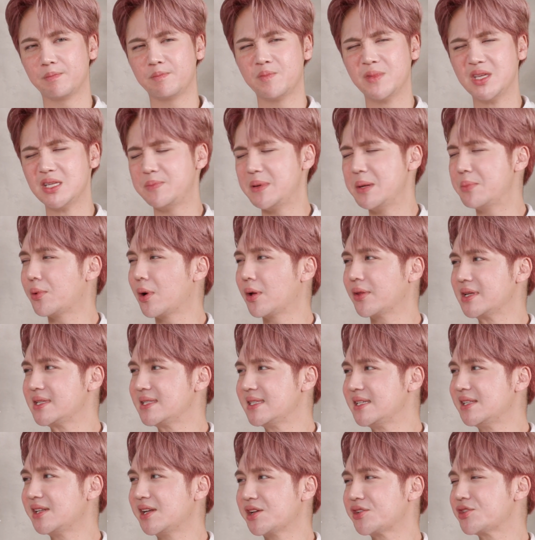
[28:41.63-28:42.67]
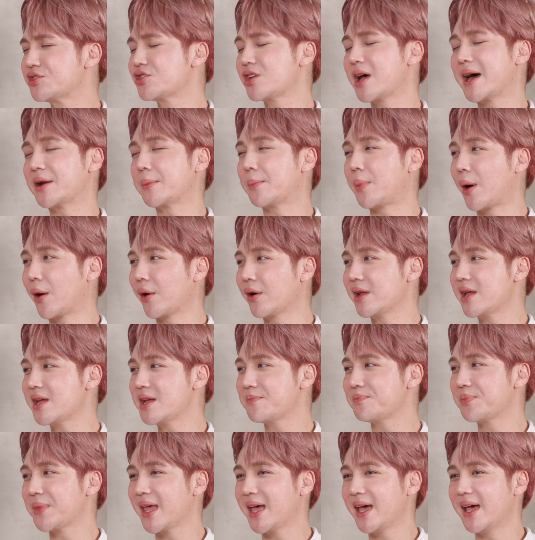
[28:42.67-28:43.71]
these teenagers at a party,